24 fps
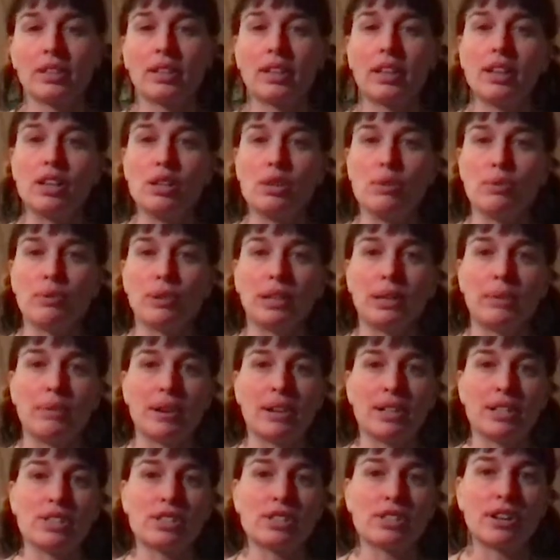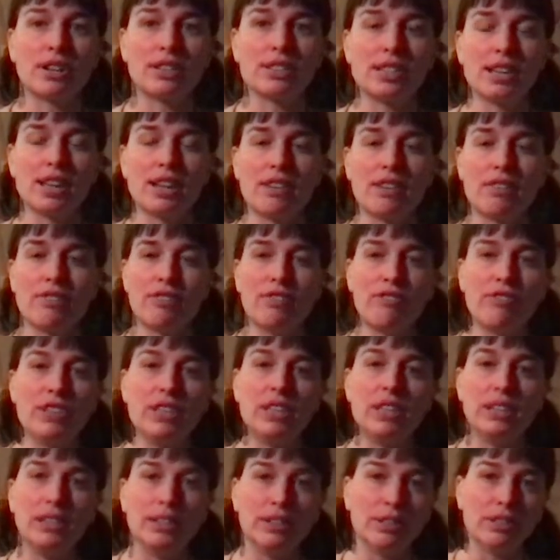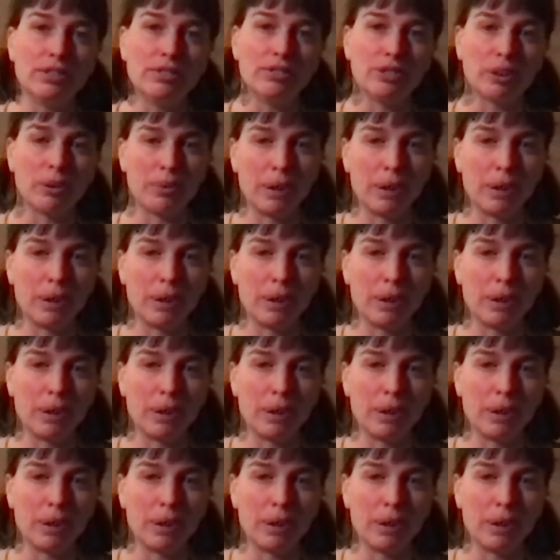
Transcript: And you really want to start to get a feel for